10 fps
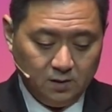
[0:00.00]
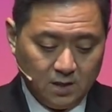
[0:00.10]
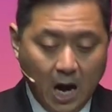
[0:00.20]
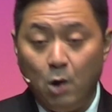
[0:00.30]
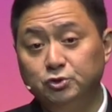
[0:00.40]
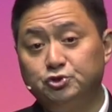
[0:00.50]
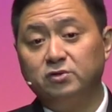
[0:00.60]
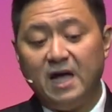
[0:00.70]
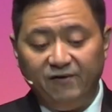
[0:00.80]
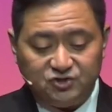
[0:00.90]
How would your
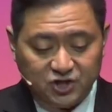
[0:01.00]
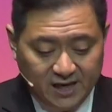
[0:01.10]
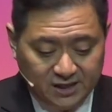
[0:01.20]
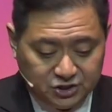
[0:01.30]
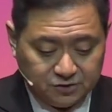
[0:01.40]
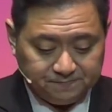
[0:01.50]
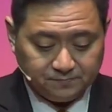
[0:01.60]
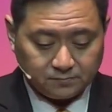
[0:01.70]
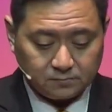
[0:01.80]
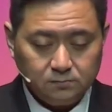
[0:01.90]
life change?
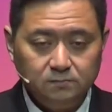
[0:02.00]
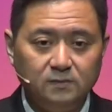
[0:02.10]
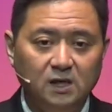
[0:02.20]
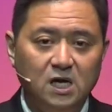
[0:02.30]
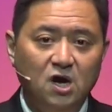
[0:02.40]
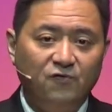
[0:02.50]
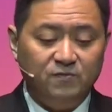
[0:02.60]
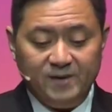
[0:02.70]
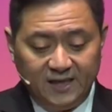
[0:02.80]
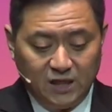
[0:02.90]
For
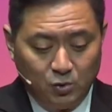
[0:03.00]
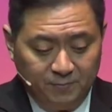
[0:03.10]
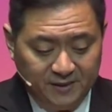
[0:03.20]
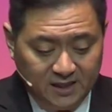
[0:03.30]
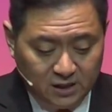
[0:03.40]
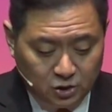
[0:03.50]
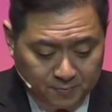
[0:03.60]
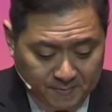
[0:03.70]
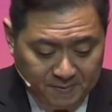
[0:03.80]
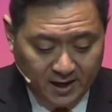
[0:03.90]
many, they would begin to
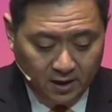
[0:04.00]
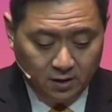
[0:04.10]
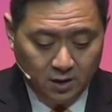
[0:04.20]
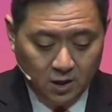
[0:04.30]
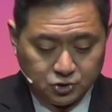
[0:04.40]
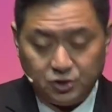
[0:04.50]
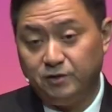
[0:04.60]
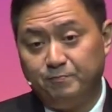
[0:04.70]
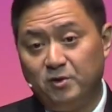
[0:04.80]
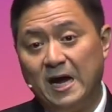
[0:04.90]
prepare so
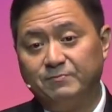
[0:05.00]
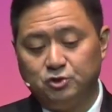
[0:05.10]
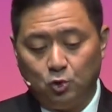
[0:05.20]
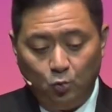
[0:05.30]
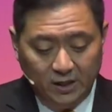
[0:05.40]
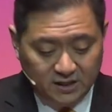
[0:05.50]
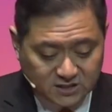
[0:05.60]
that perhaps their will